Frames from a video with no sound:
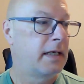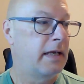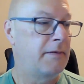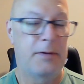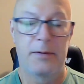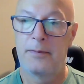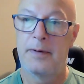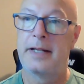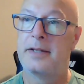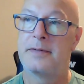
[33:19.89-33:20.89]
If you
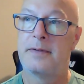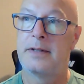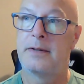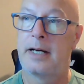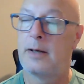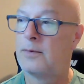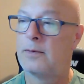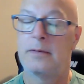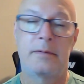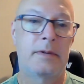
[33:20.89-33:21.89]
find this video
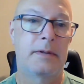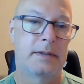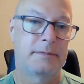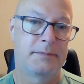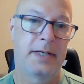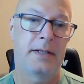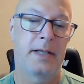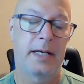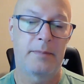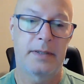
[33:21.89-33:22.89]
helpful, hit the
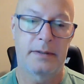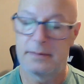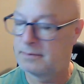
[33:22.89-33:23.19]
like button.